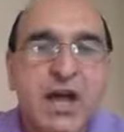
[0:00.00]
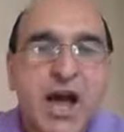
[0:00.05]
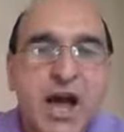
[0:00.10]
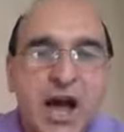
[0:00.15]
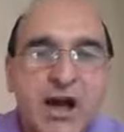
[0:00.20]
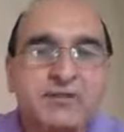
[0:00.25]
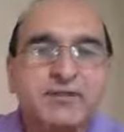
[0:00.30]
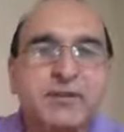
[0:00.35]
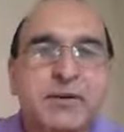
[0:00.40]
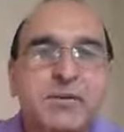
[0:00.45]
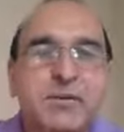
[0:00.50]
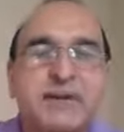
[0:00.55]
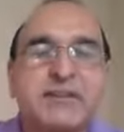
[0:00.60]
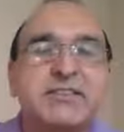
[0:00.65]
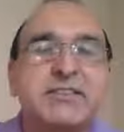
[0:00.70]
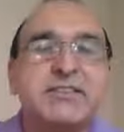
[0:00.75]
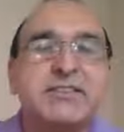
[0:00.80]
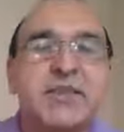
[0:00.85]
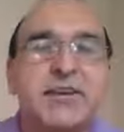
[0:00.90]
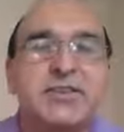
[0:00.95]
After
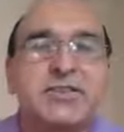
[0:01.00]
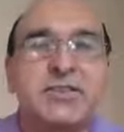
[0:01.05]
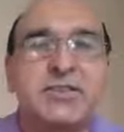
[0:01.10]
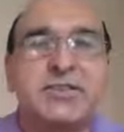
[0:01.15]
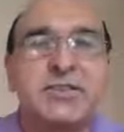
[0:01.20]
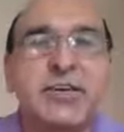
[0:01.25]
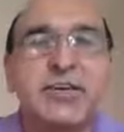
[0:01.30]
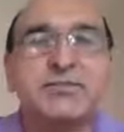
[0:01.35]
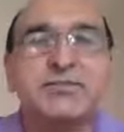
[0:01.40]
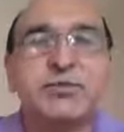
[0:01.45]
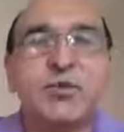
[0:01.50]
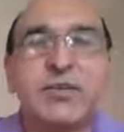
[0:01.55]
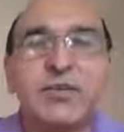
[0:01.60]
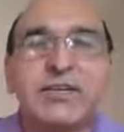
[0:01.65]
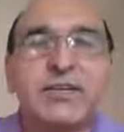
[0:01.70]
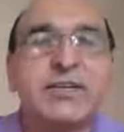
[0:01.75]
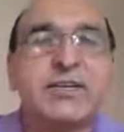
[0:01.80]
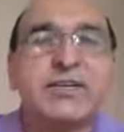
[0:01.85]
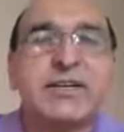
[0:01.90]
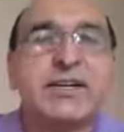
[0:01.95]
this lecture, if you are
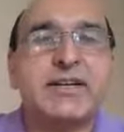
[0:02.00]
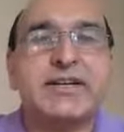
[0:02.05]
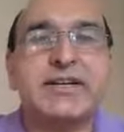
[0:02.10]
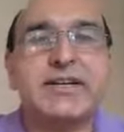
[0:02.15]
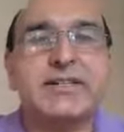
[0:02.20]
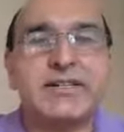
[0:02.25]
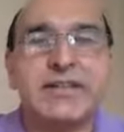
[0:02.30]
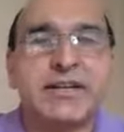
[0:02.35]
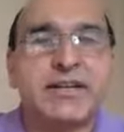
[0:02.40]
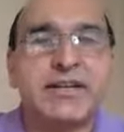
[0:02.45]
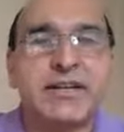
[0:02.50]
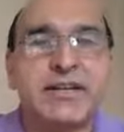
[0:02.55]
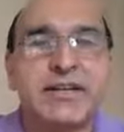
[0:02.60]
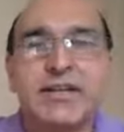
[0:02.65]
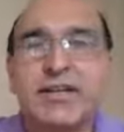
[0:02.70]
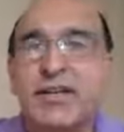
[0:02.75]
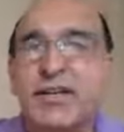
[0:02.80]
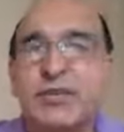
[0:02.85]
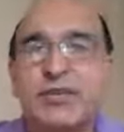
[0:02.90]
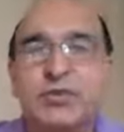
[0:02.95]
not a critical thinker,
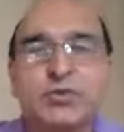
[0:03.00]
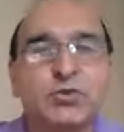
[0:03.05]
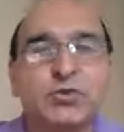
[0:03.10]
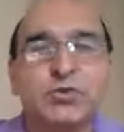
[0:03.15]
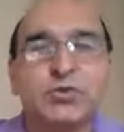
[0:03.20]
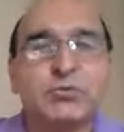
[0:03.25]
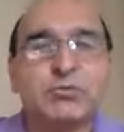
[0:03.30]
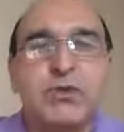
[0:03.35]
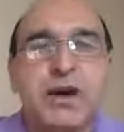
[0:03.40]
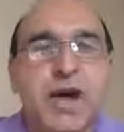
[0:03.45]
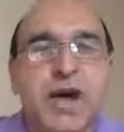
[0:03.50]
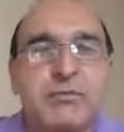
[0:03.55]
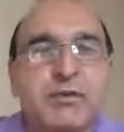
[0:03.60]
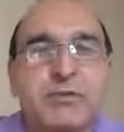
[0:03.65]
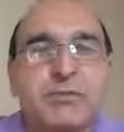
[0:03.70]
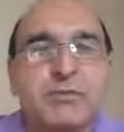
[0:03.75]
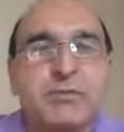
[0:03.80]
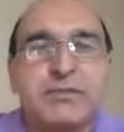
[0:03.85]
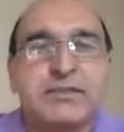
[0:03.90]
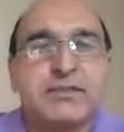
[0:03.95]
so I
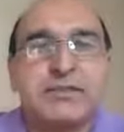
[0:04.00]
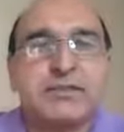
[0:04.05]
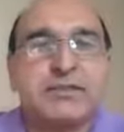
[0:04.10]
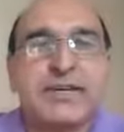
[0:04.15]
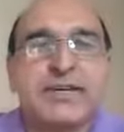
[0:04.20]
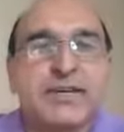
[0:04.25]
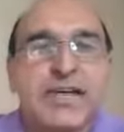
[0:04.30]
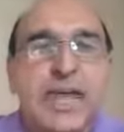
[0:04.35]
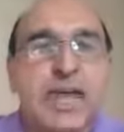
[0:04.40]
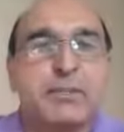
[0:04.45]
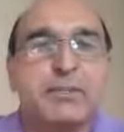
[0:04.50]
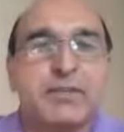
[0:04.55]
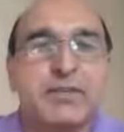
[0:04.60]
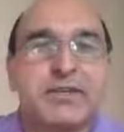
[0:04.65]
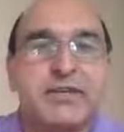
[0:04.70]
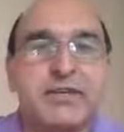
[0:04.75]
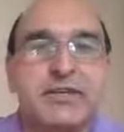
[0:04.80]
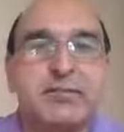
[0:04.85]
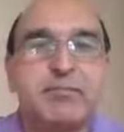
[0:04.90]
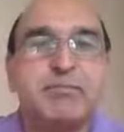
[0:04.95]
will be not
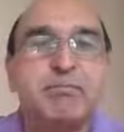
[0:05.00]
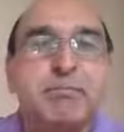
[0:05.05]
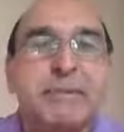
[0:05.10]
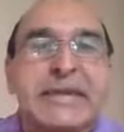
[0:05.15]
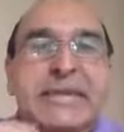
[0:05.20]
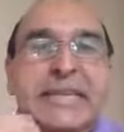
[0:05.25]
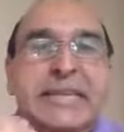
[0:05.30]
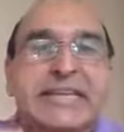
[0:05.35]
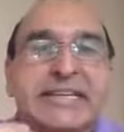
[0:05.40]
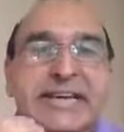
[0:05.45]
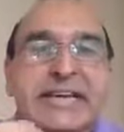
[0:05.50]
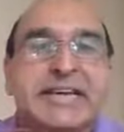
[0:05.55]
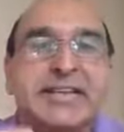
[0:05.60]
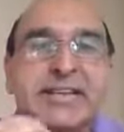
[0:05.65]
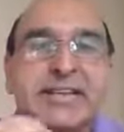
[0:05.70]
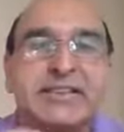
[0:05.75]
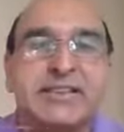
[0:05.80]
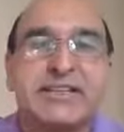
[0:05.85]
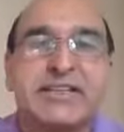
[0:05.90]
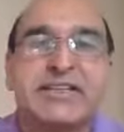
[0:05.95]
happy. Be
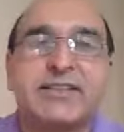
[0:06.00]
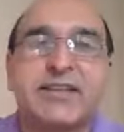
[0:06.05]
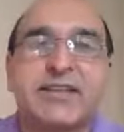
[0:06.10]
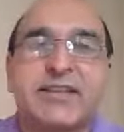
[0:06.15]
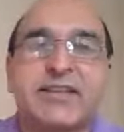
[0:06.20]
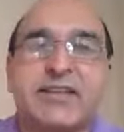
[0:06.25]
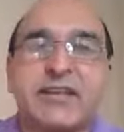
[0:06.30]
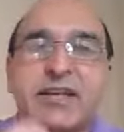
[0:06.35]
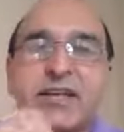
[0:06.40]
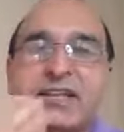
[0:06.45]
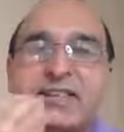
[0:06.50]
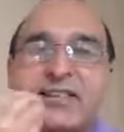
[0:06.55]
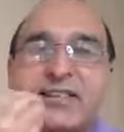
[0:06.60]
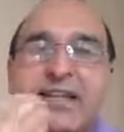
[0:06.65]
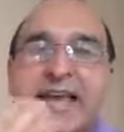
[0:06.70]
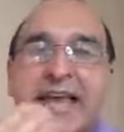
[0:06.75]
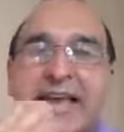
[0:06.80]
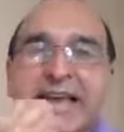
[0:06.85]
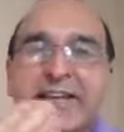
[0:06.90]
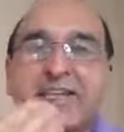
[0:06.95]
critical thinker.
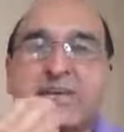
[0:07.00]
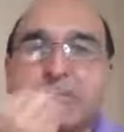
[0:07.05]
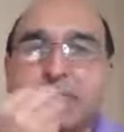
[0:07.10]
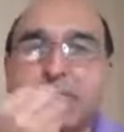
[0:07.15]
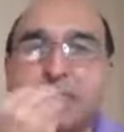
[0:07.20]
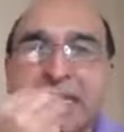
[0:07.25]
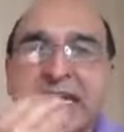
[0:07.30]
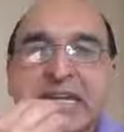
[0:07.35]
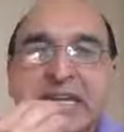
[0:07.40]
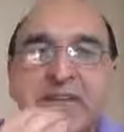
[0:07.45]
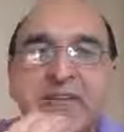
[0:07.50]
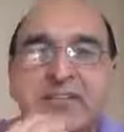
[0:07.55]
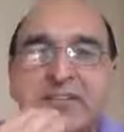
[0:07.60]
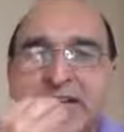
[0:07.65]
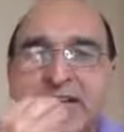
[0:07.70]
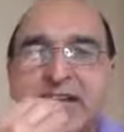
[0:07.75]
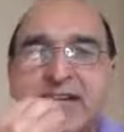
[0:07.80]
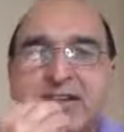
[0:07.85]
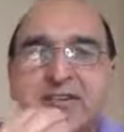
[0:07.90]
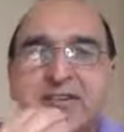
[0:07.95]
Challenge me.
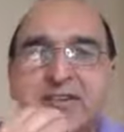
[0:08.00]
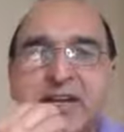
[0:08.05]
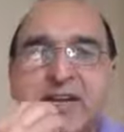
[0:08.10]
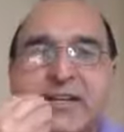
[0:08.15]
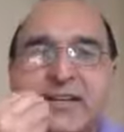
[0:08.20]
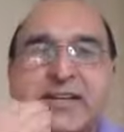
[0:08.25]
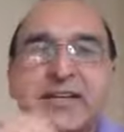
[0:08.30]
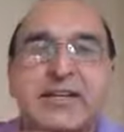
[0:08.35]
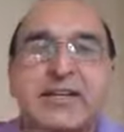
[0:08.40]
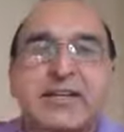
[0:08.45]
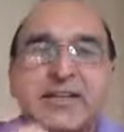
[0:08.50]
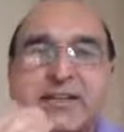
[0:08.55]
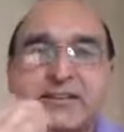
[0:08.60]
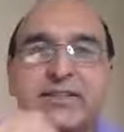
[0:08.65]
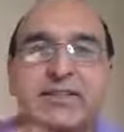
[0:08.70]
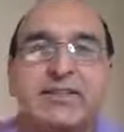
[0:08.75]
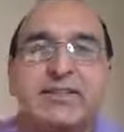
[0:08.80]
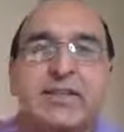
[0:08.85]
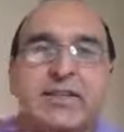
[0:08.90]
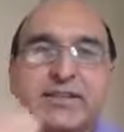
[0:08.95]
Challenge critical
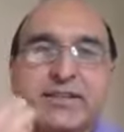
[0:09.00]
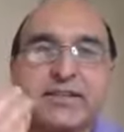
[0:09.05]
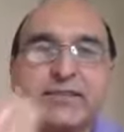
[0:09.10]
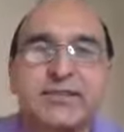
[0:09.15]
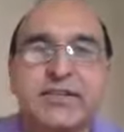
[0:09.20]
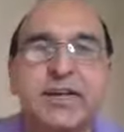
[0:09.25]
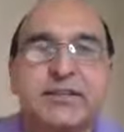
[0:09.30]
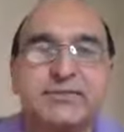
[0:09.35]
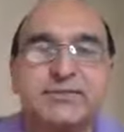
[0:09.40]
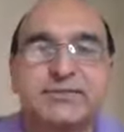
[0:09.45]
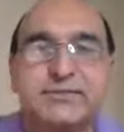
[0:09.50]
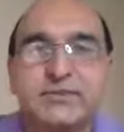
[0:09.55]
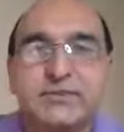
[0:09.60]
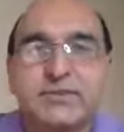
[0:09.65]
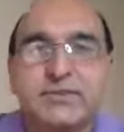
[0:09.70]
thinking itself.